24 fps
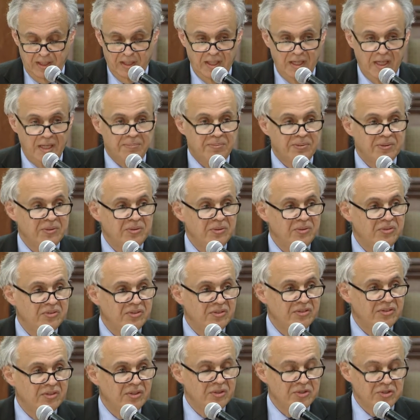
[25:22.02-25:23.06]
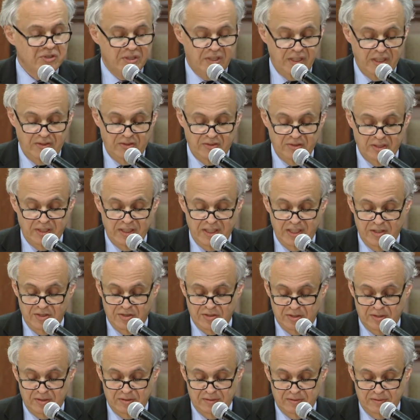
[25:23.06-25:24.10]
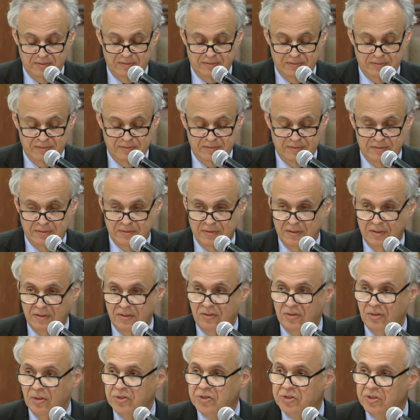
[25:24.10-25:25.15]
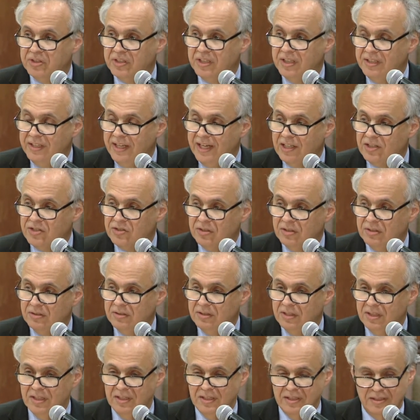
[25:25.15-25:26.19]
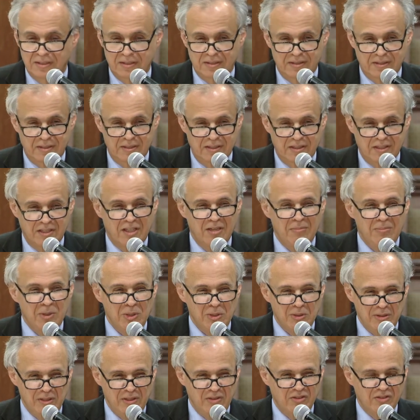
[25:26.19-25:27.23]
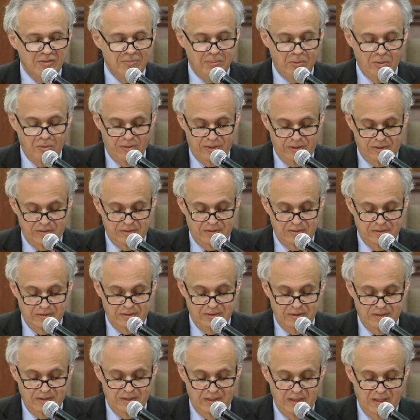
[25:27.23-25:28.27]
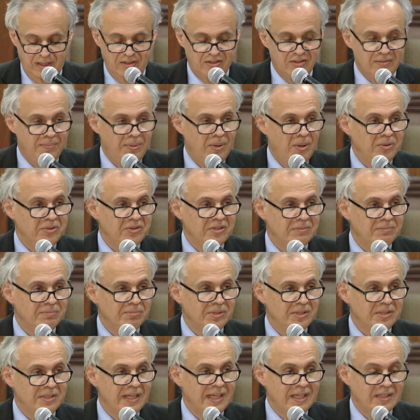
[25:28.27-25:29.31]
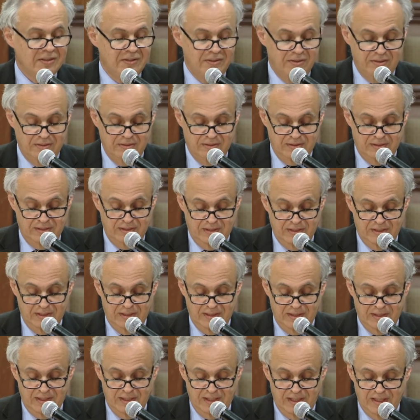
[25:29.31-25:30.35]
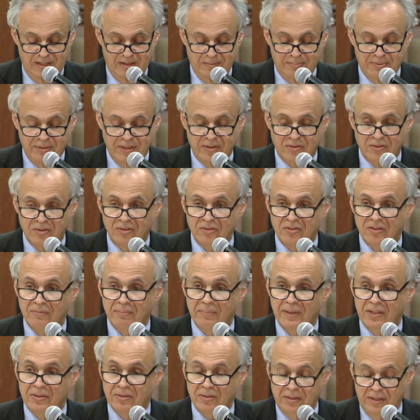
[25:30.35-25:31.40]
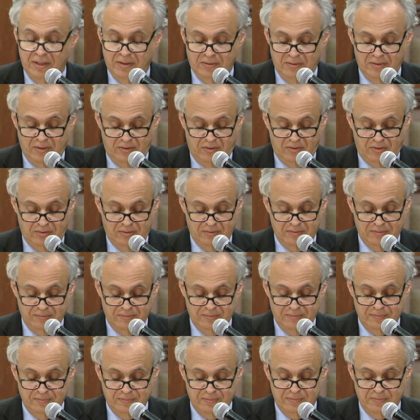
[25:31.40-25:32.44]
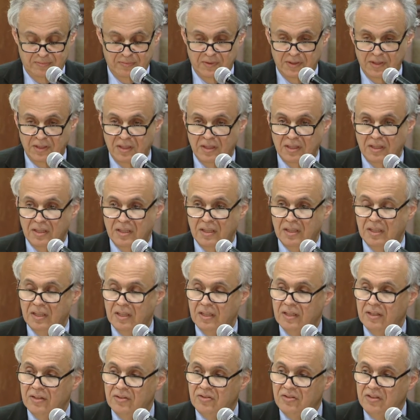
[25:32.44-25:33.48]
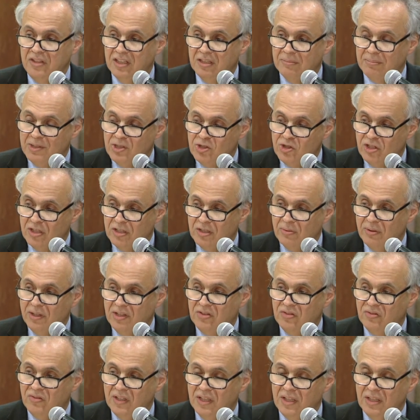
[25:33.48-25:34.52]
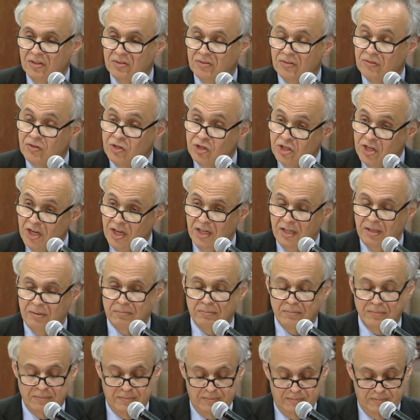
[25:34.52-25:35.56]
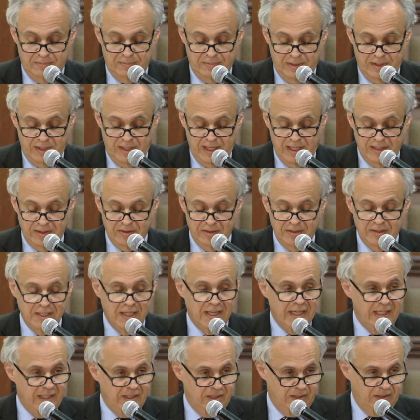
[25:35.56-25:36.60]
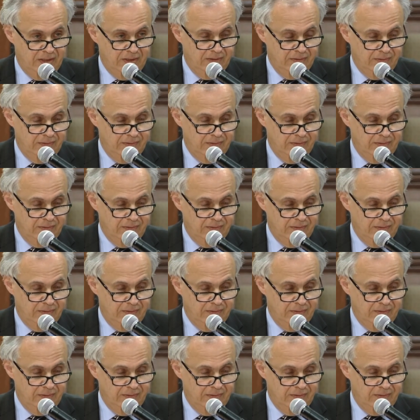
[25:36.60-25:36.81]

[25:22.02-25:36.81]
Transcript: It produces social isolation, social connection, community support, is a potent protector in the presence of mental illness. Stigma generates feelings of shame and denial.